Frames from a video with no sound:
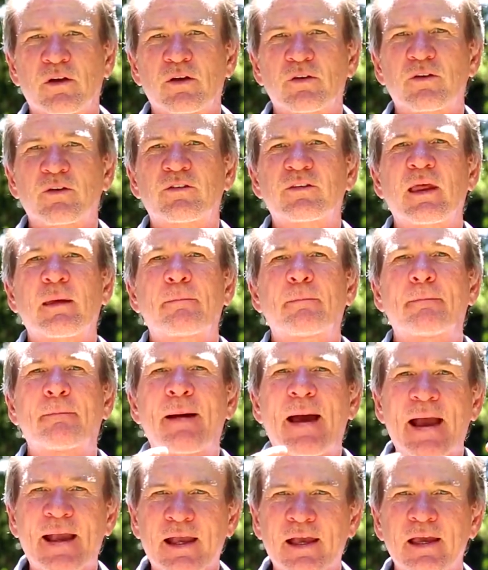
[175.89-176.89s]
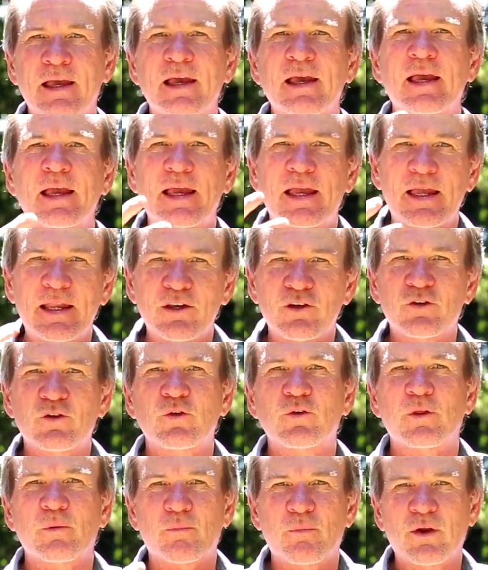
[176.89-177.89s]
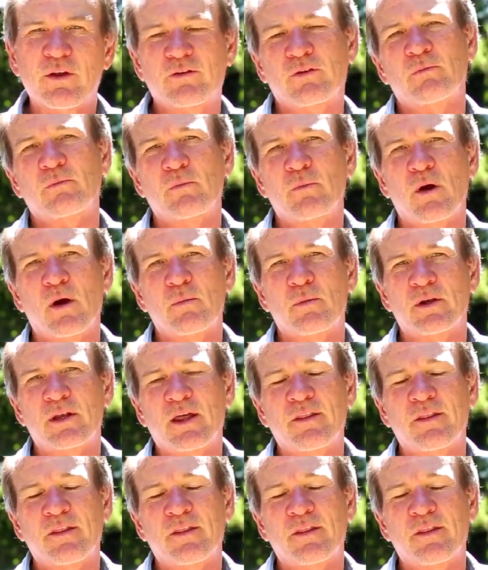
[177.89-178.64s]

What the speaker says: to step back into the present moment.